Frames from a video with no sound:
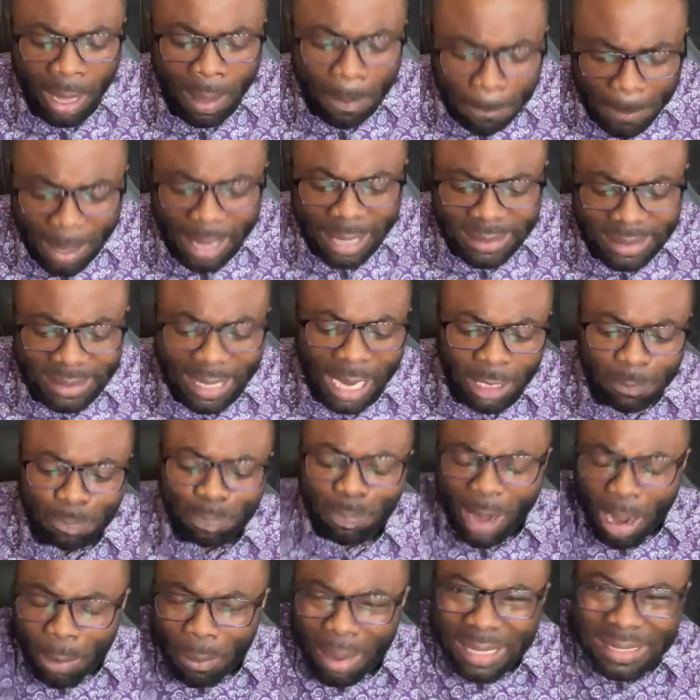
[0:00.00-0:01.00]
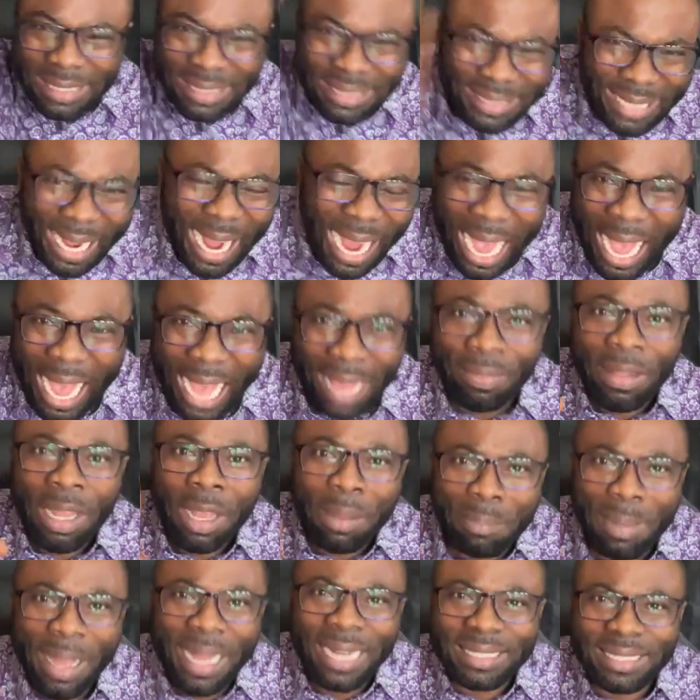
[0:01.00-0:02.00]
May that power die.
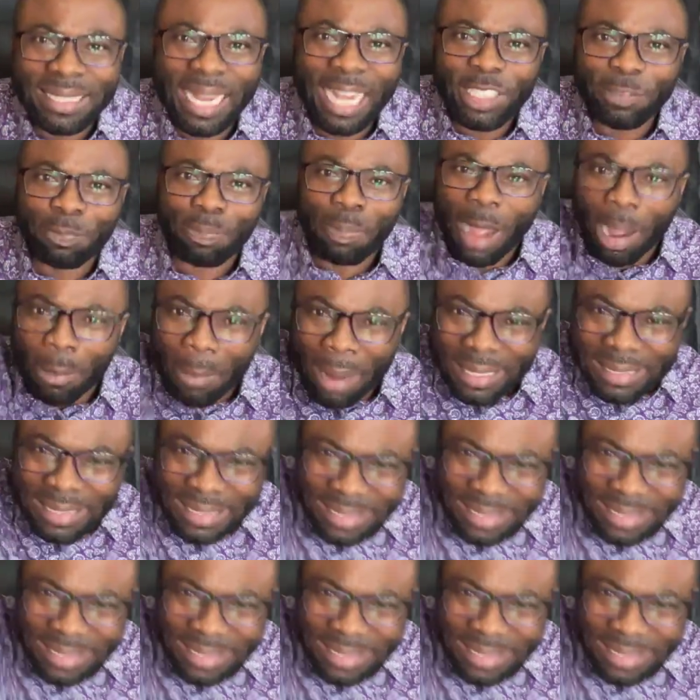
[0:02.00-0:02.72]
May that power